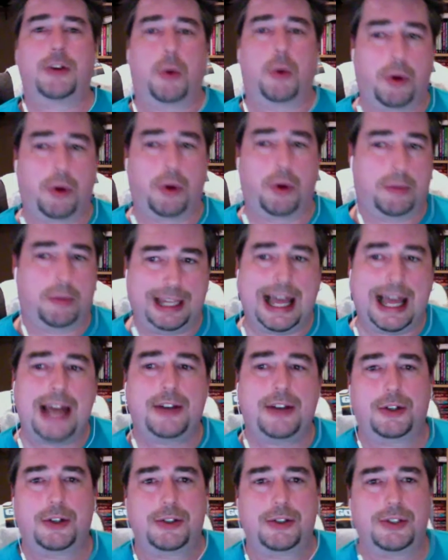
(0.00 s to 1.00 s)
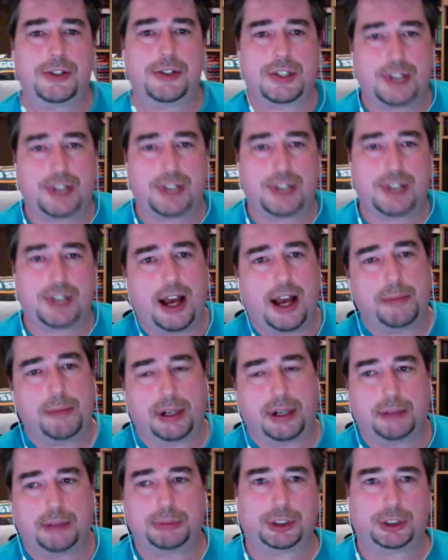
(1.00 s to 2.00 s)
Plattner decide, but
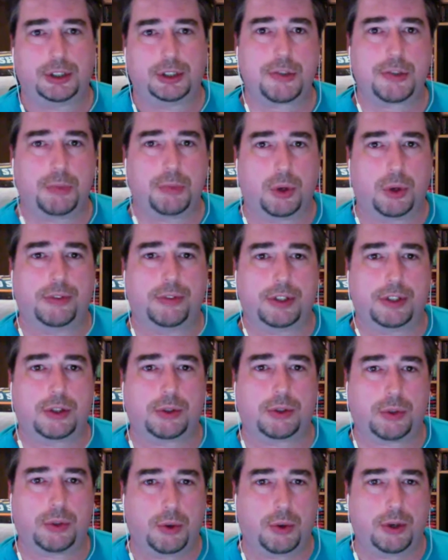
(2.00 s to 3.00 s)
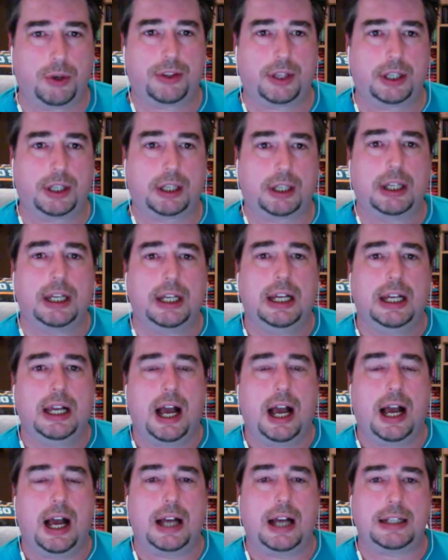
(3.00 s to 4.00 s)
I'm sure it's more of a Tortora thing.
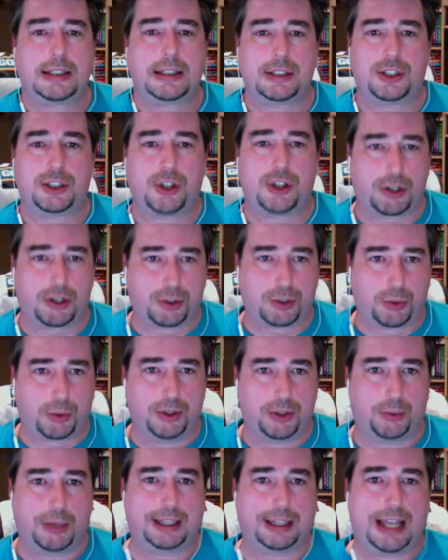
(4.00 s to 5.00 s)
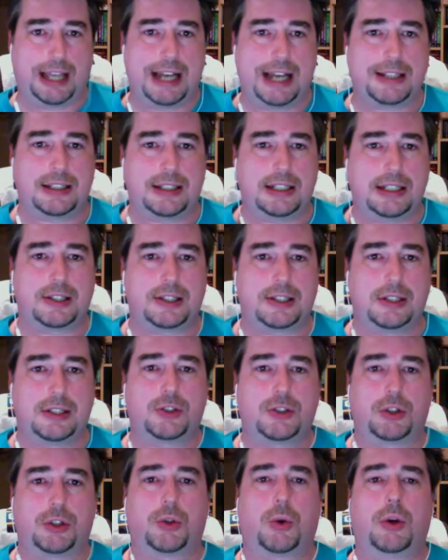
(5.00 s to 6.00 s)
So the Sharks were in the red last season.
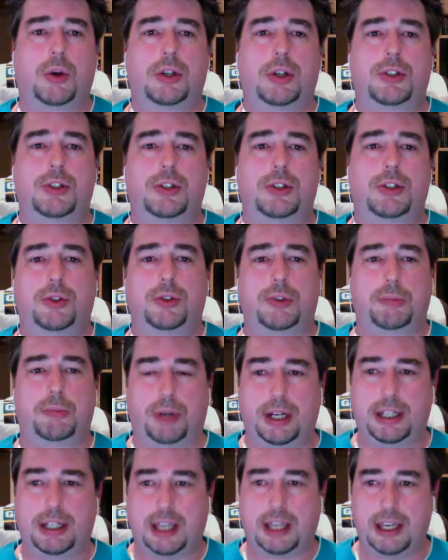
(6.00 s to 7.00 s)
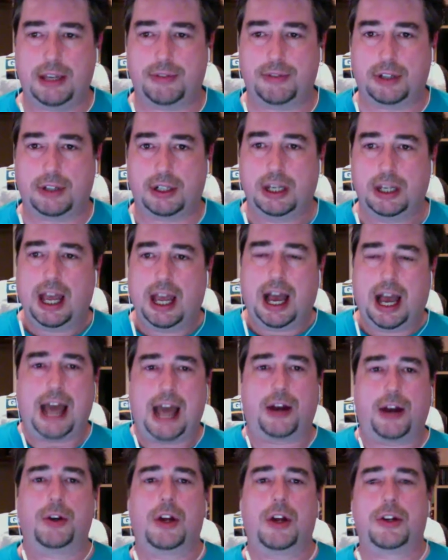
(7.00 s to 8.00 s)
Tortora told to break even. I
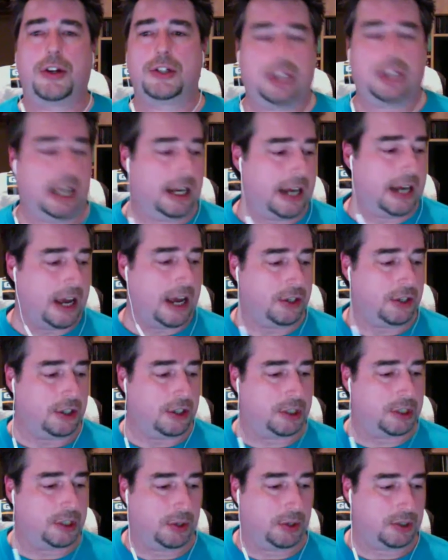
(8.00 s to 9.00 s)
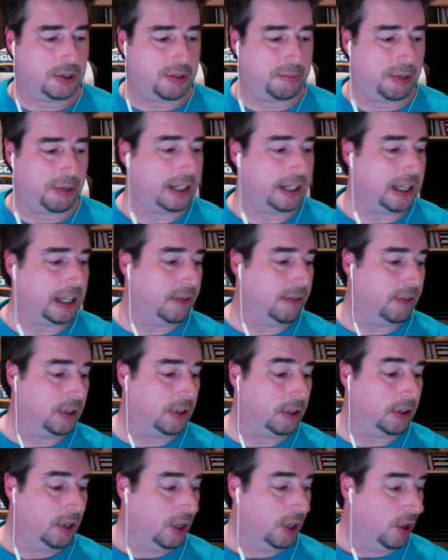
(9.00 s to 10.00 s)
don't understand how you're supposed to break
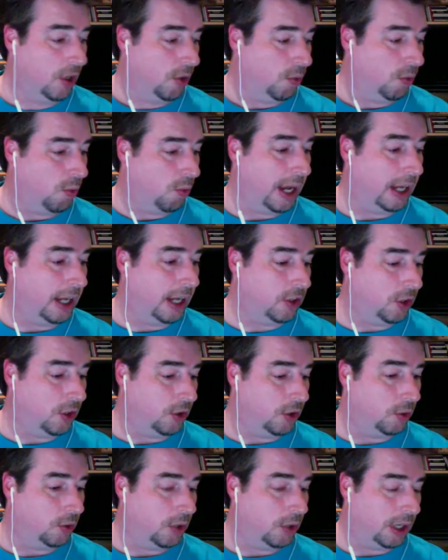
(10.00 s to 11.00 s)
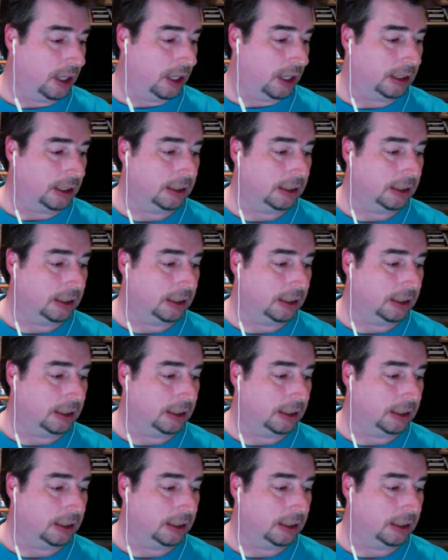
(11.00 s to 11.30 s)
even when you